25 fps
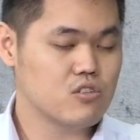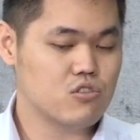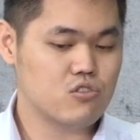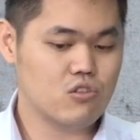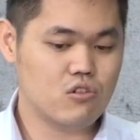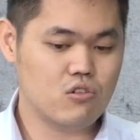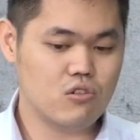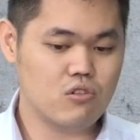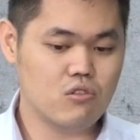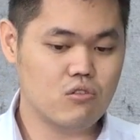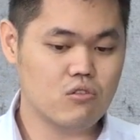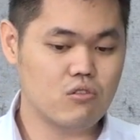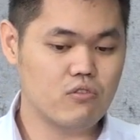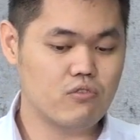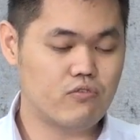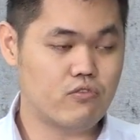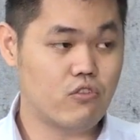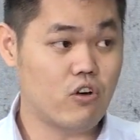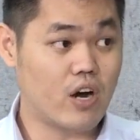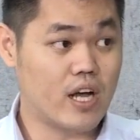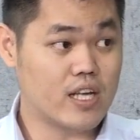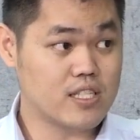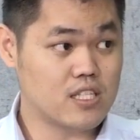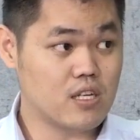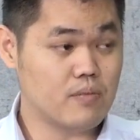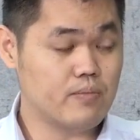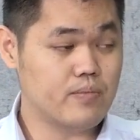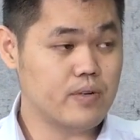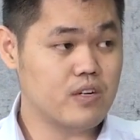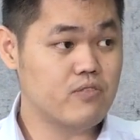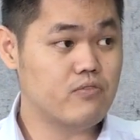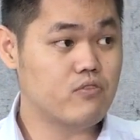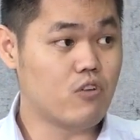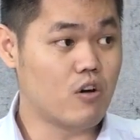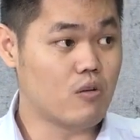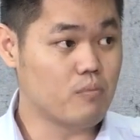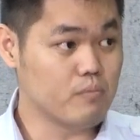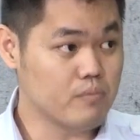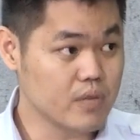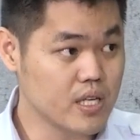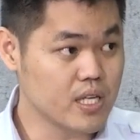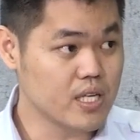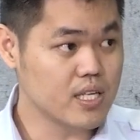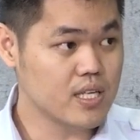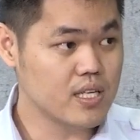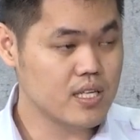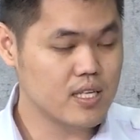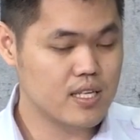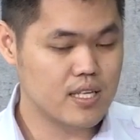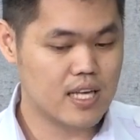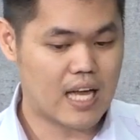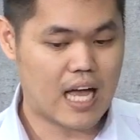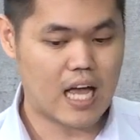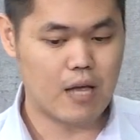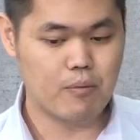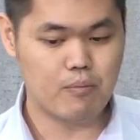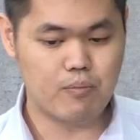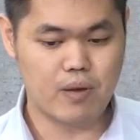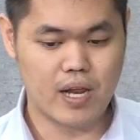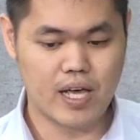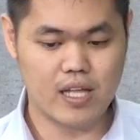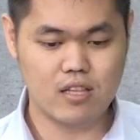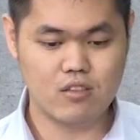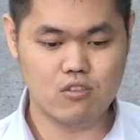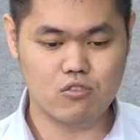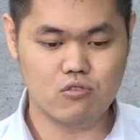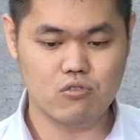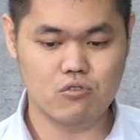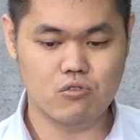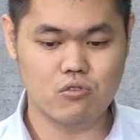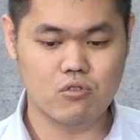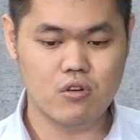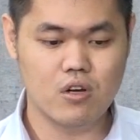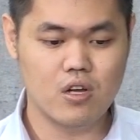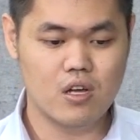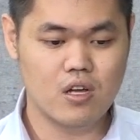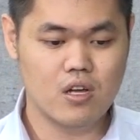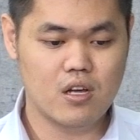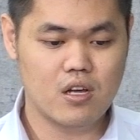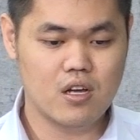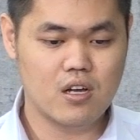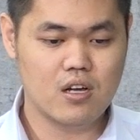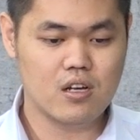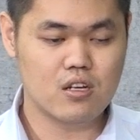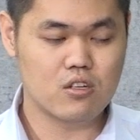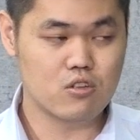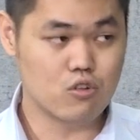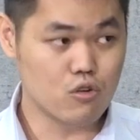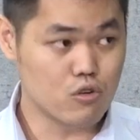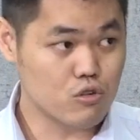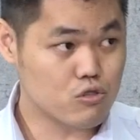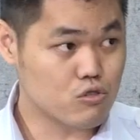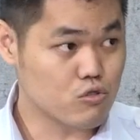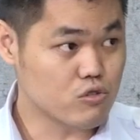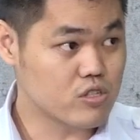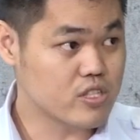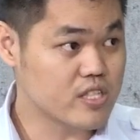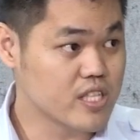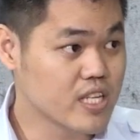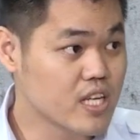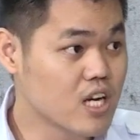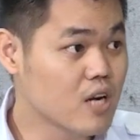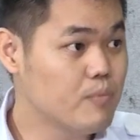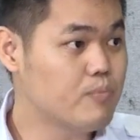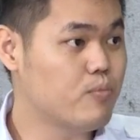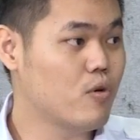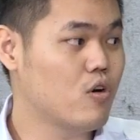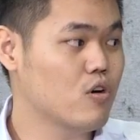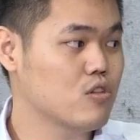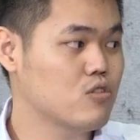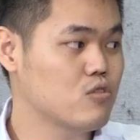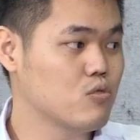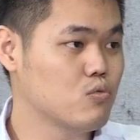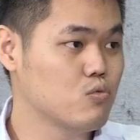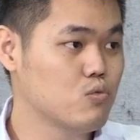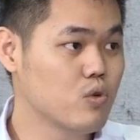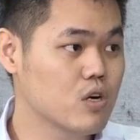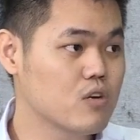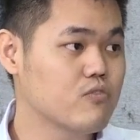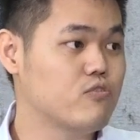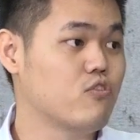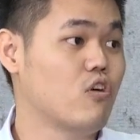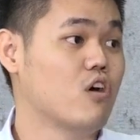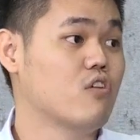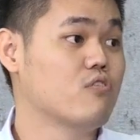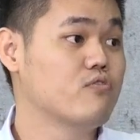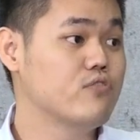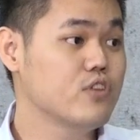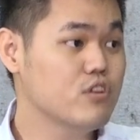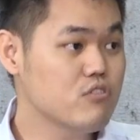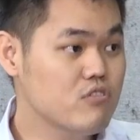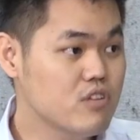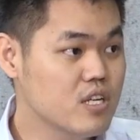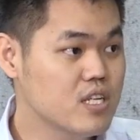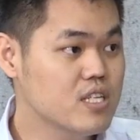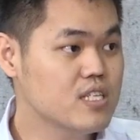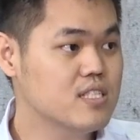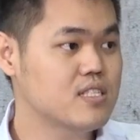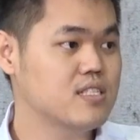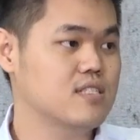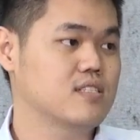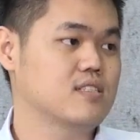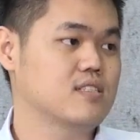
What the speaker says: So, for example, for me, I plan to go to Singapore to work for a few years.